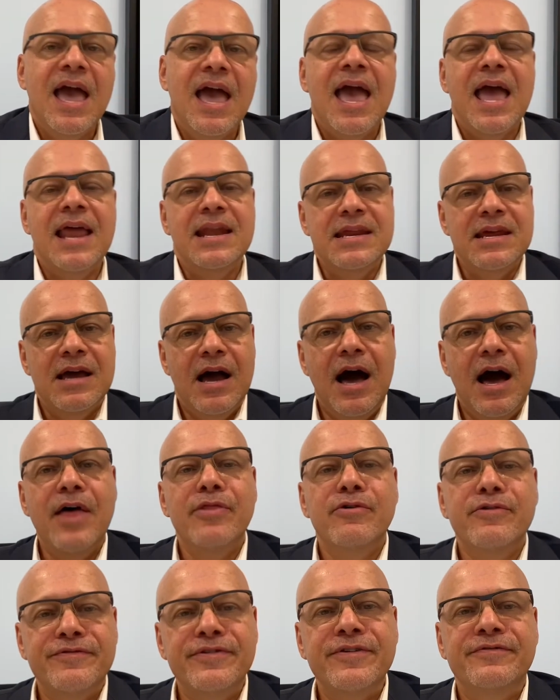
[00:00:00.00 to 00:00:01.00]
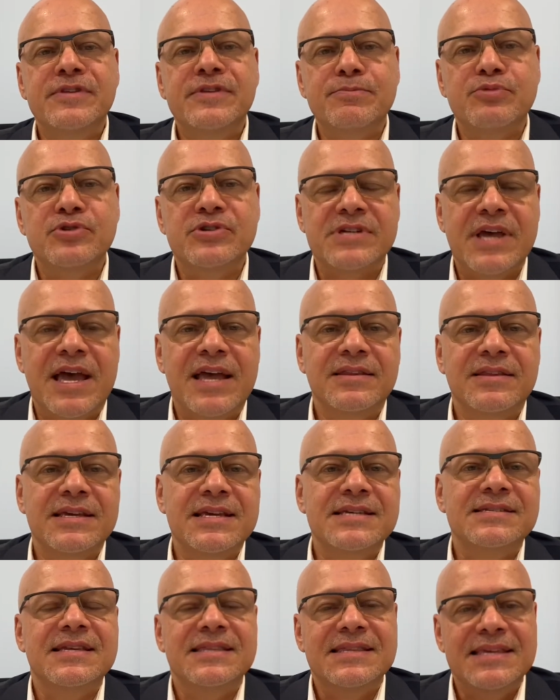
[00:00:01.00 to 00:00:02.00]
and the other 50%
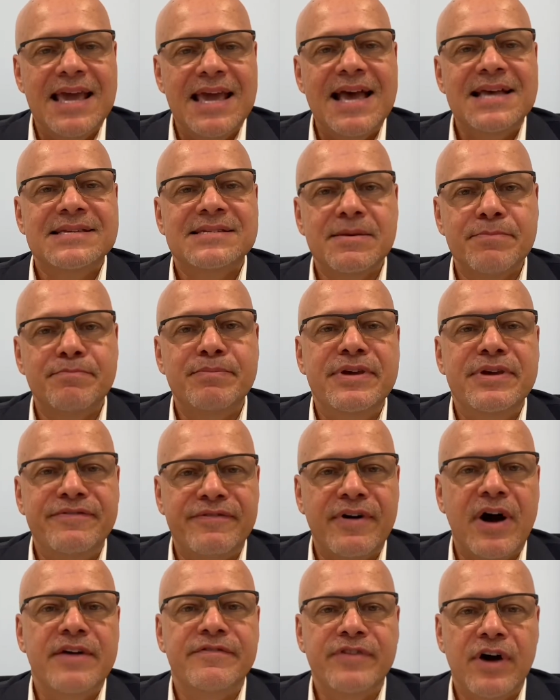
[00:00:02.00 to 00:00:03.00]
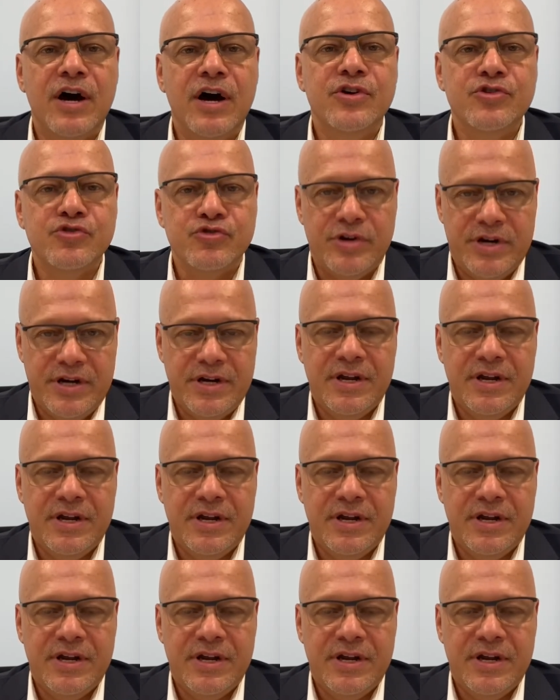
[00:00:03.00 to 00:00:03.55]
is in the S&P 500.